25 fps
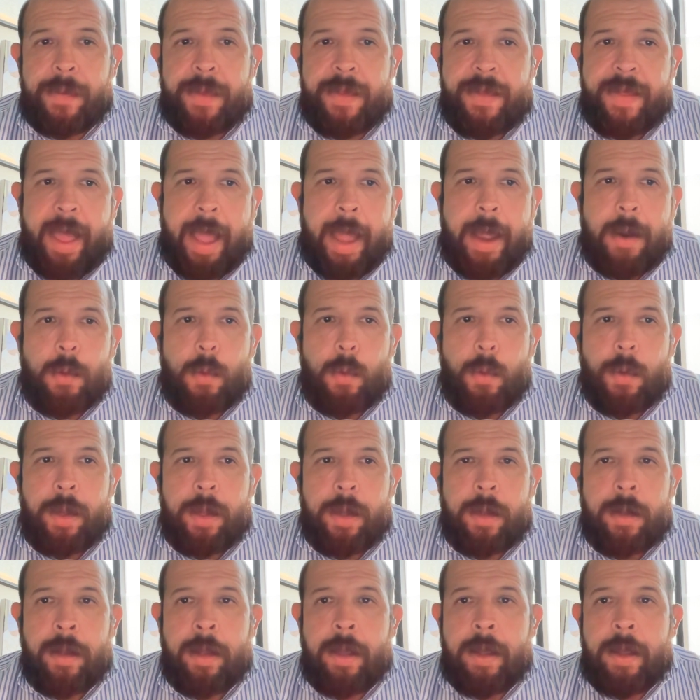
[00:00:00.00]
That
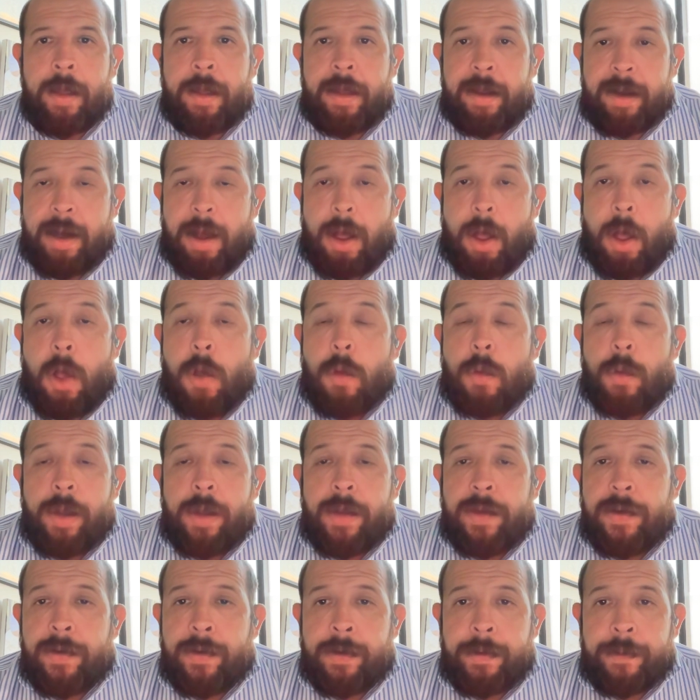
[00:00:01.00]
will
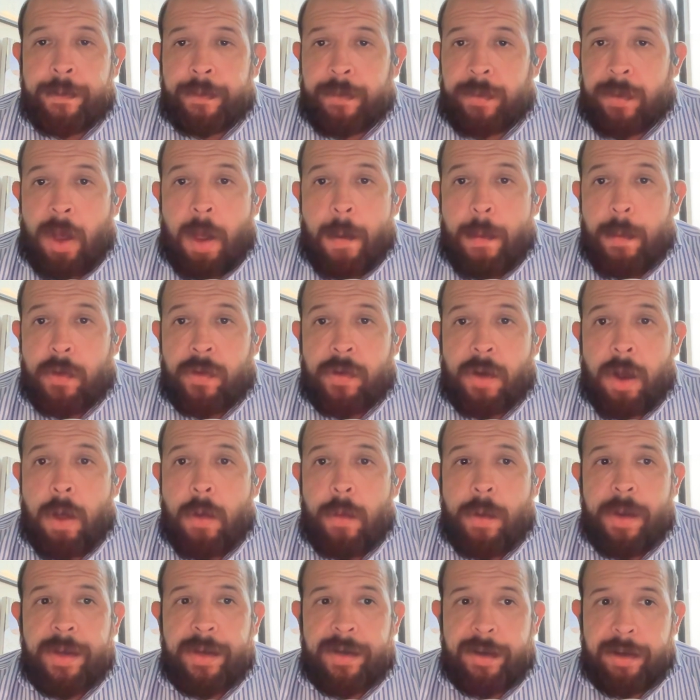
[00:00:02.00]
almost
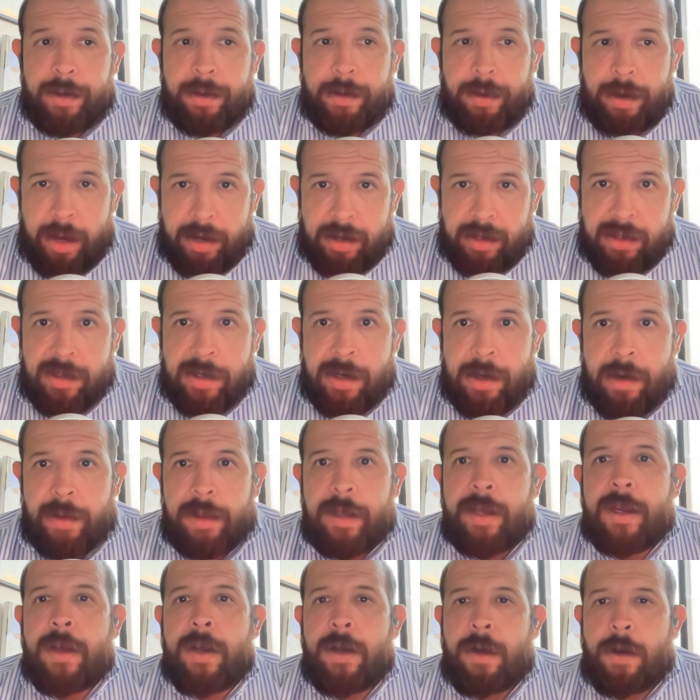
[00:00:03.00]
always
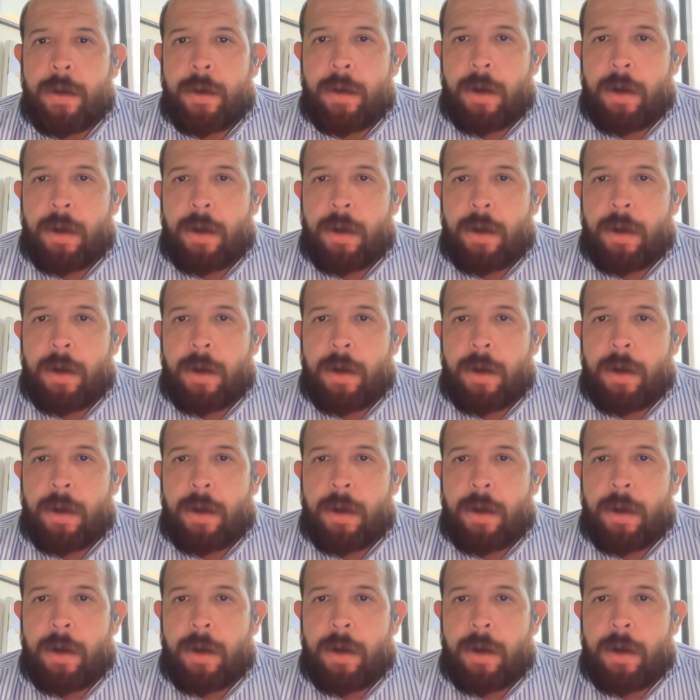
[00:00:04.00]
necessarily